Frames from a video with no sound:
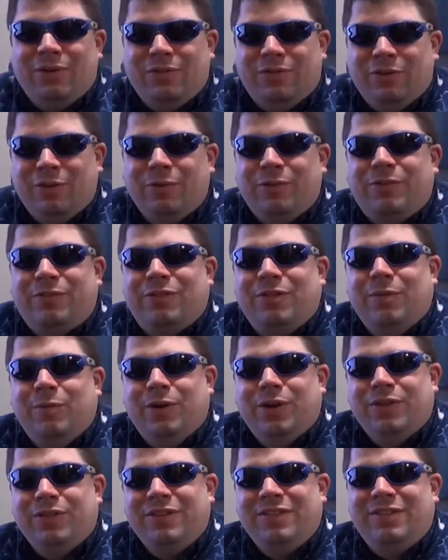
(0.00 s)
folks,
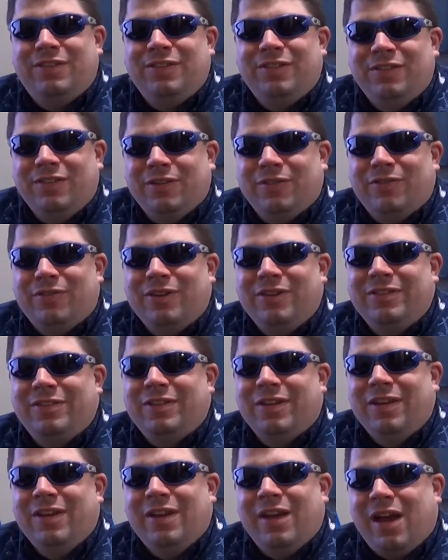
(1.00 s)
well this is
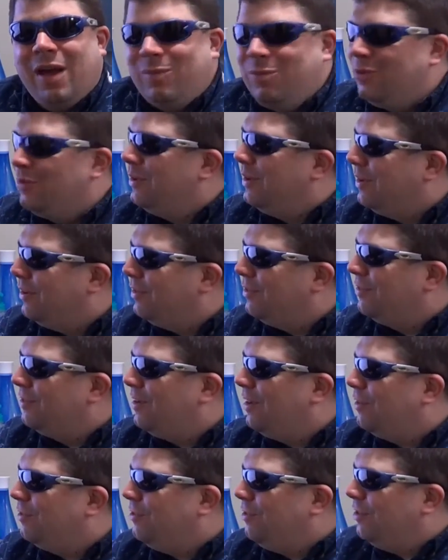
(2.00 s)
different. I'm doing a
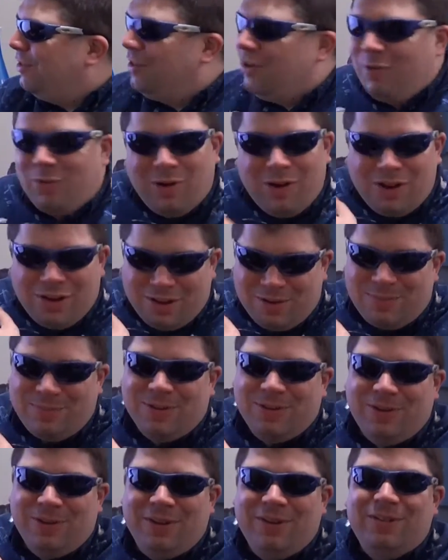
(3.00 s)
discussion while
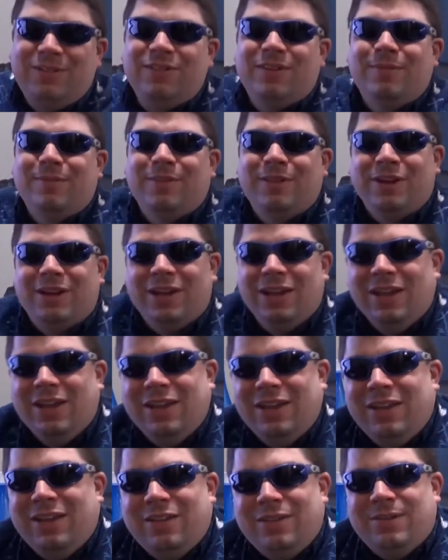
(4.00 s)
uploading something.
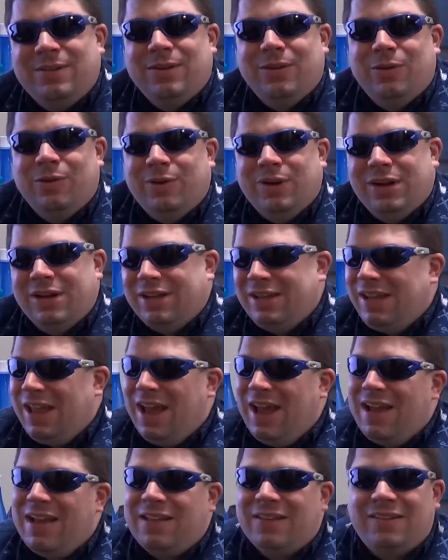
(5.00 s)
So
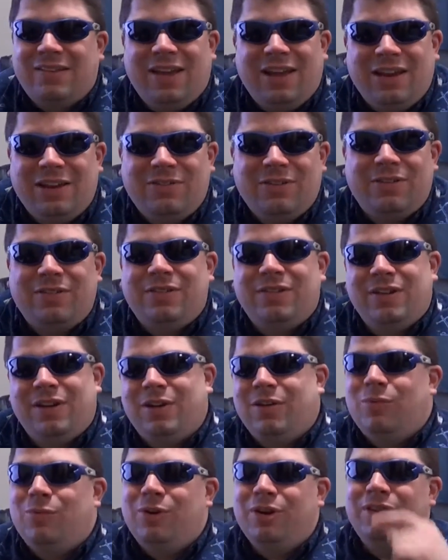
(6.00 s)
yeah, it's kind of just
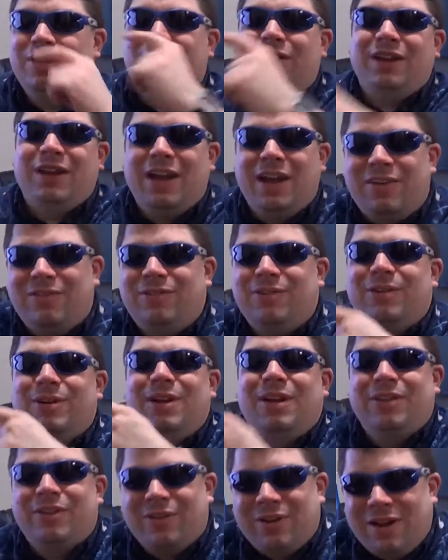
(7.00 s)
one thing after
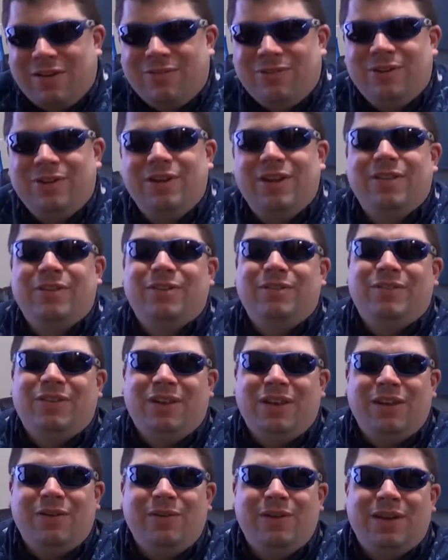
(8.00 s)
another
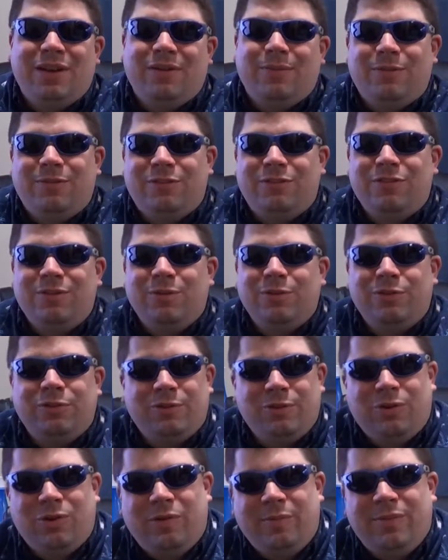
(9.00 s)
today. We had a
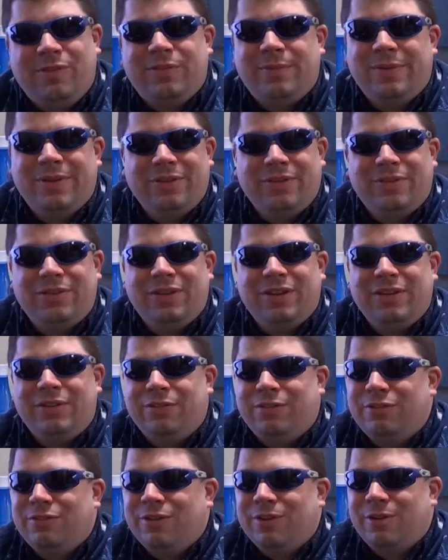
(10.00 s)
snowstorm and some other
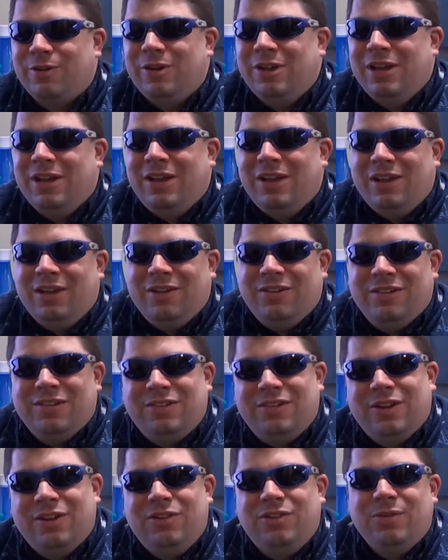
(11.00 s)
things, so
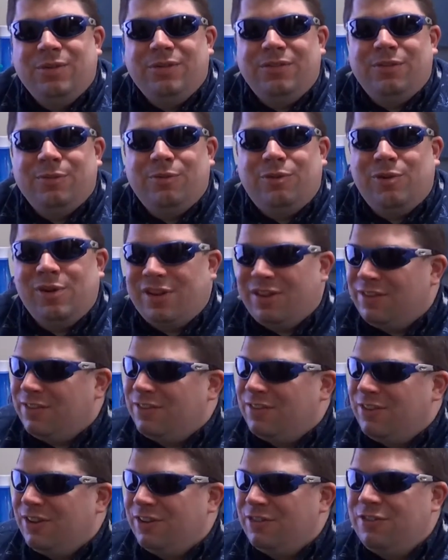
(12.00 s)
just doing some quick
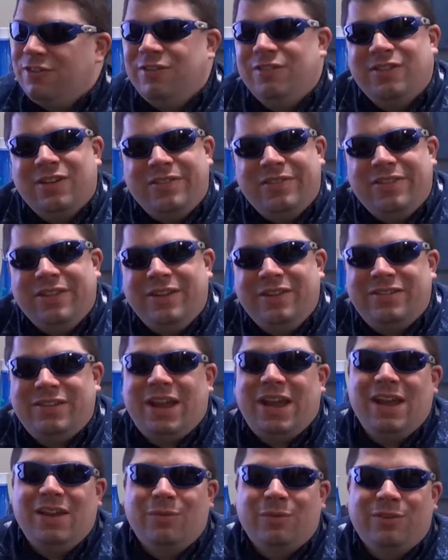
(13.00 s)
discussions on
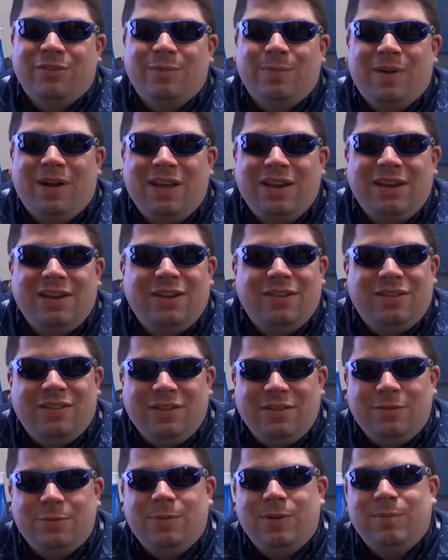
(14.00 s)
things and responding to
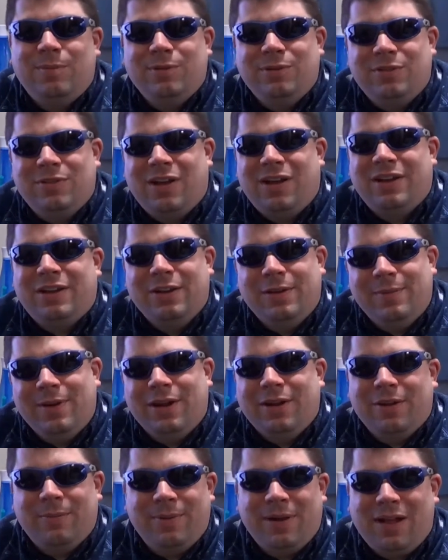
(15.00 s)
things people are talking
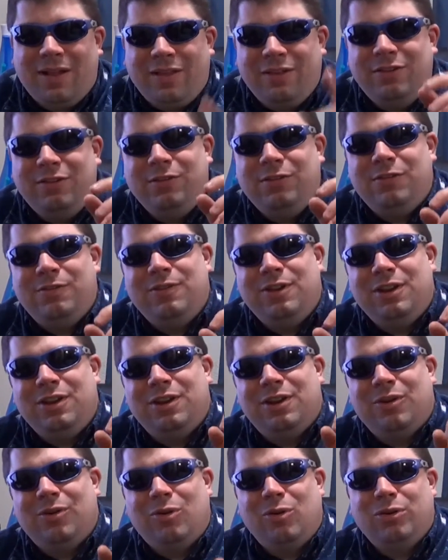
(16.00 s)
about. Apologies if you can
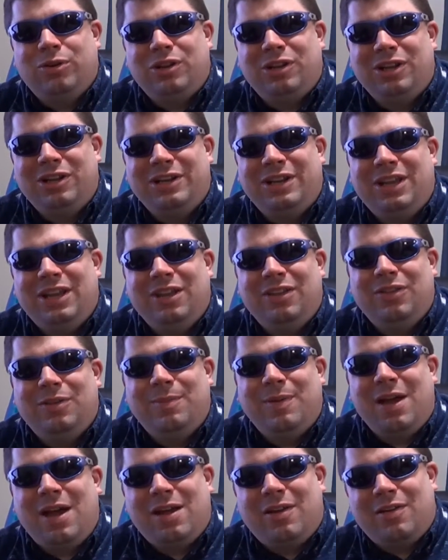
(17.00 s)
hear old Clunky in the
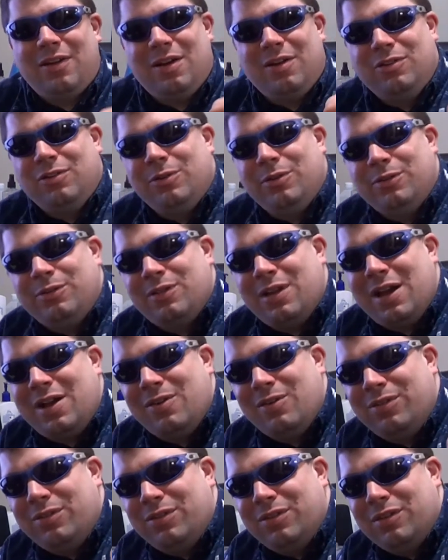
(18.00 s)
background who is
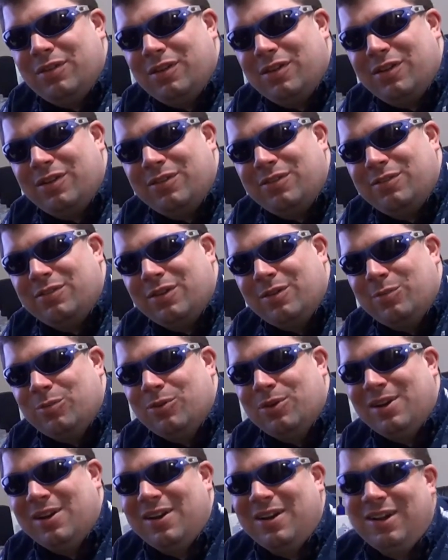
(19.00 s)
out there
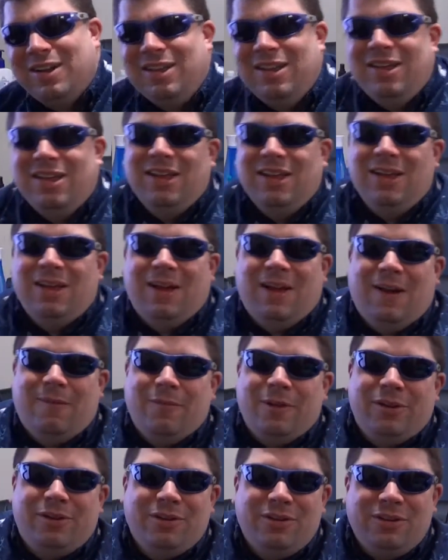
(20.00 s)
somewhere.
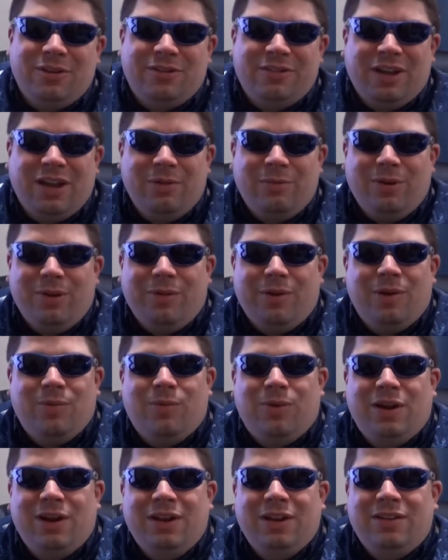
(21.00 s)
I couldn't decide whether I
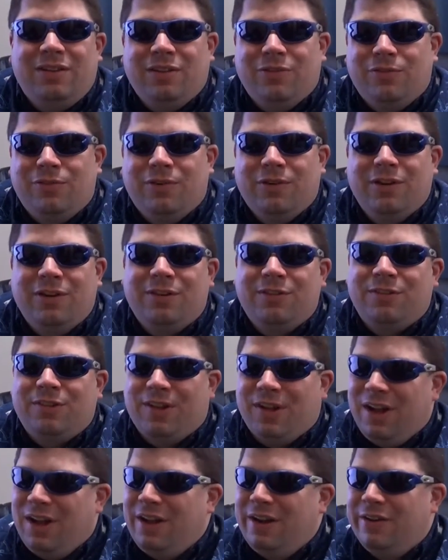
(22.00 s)
wanted the
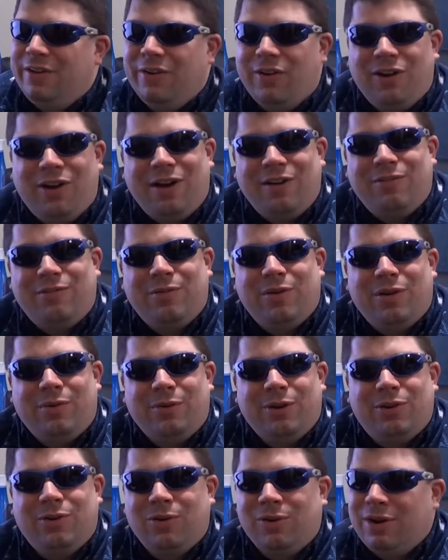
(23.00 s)
furnace on or off while
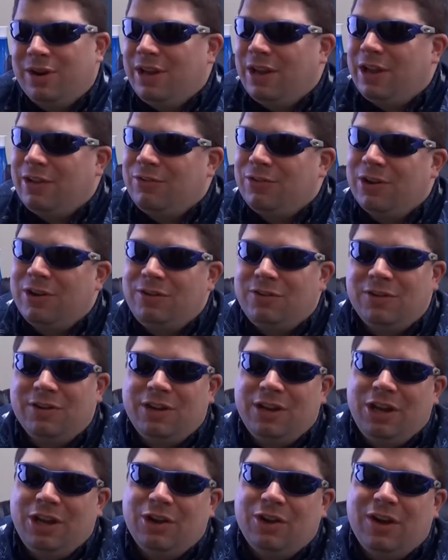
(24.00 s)
recording. I tried
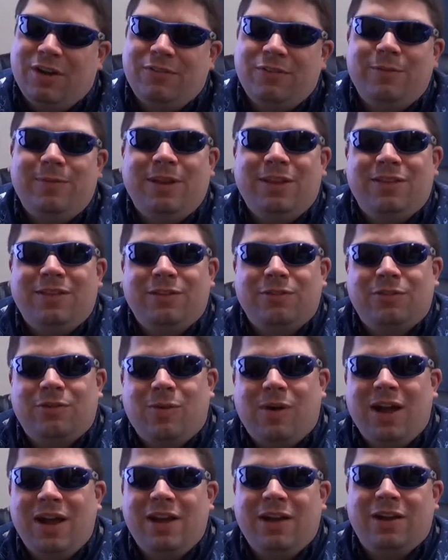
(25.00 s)
turning it off to make things
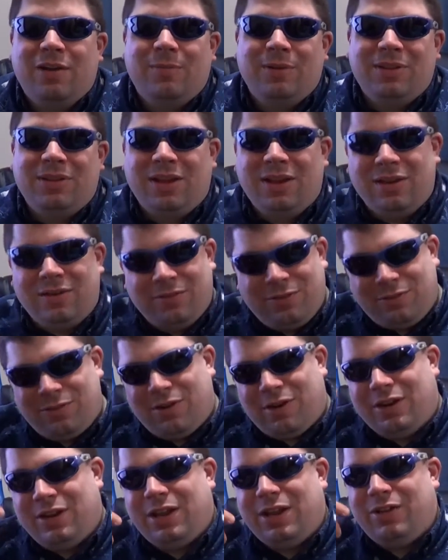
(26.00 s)
quieter, but then
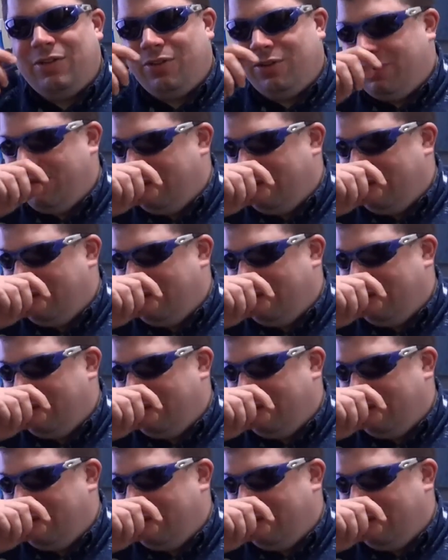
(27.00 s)
started getting a little